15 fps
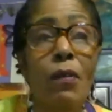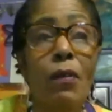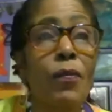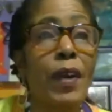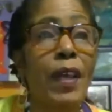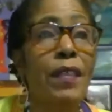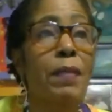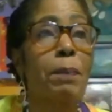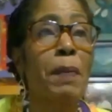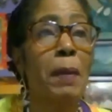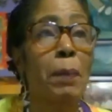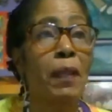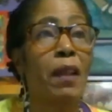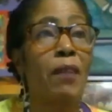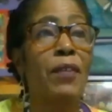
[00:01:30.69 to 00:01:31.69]
with
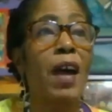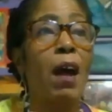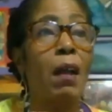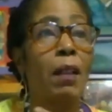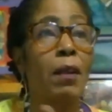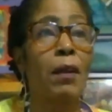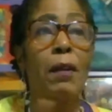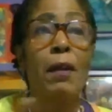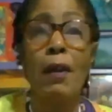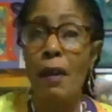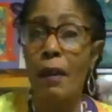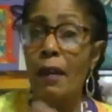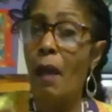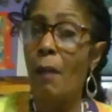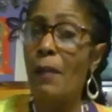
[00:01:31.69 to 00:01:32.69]
people of color
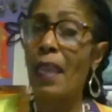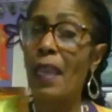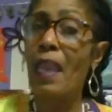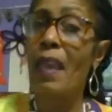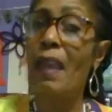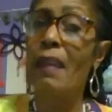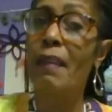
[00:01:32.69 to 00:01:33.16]
coming in,